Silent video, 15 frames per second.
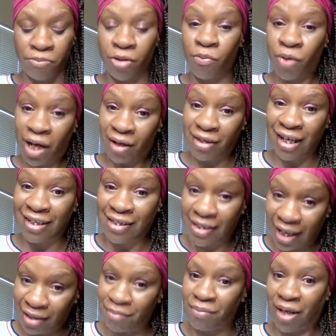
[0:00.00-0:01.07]
Well, they
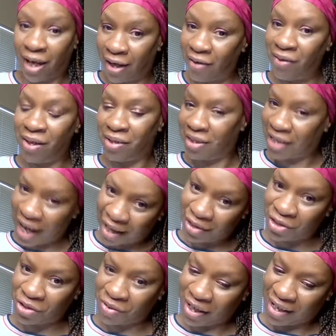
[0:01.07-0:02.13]
sell them now in the
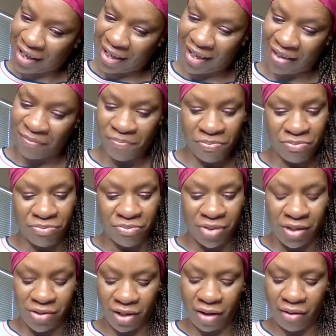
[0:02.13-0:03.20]
Dollar Tree.
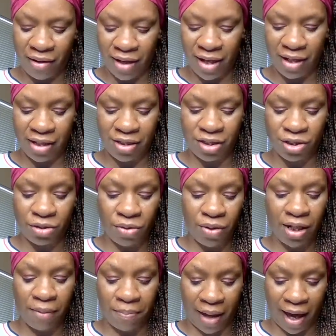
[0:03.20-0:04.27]
So, and it's 2
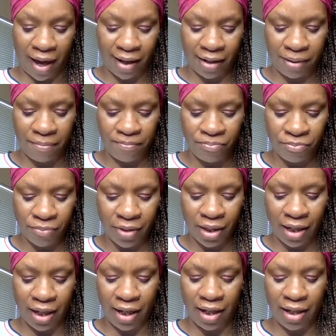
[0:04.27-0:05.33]
in a pack.
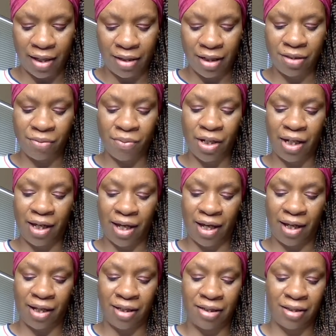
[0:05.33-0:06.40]
And this one
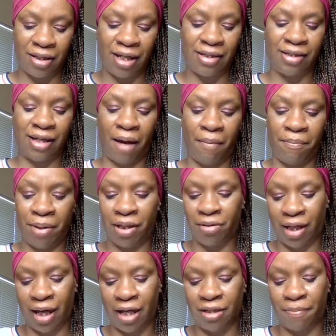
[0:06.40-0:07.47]
is a satin
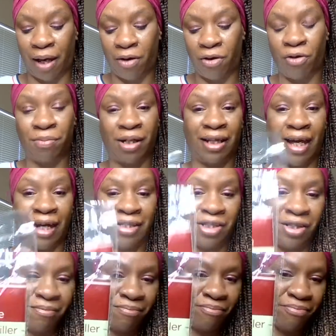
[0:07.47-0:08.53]
pillowcase by Home Collection.